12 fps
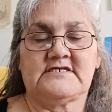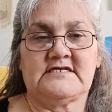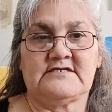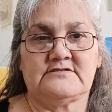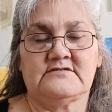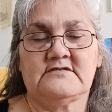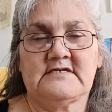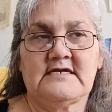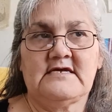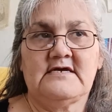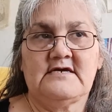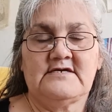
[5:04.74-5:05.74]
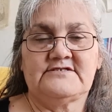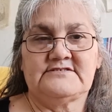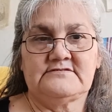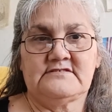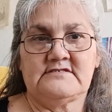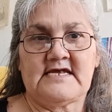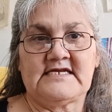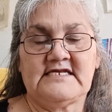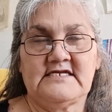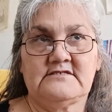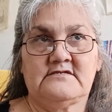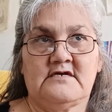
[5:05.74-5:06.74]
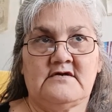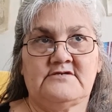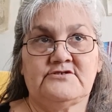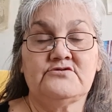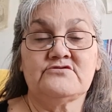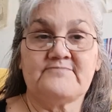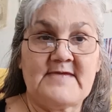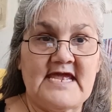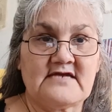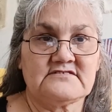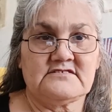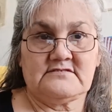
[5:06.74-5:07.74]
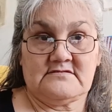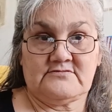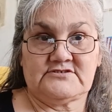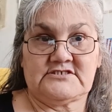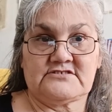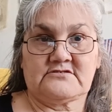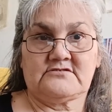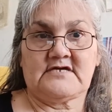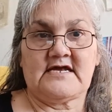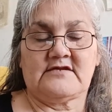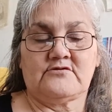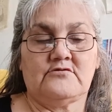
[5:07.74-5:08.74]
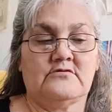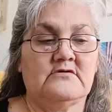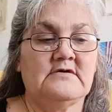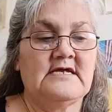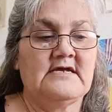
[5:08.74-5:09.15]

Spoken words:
and I get Newsmax, which is kind of cool.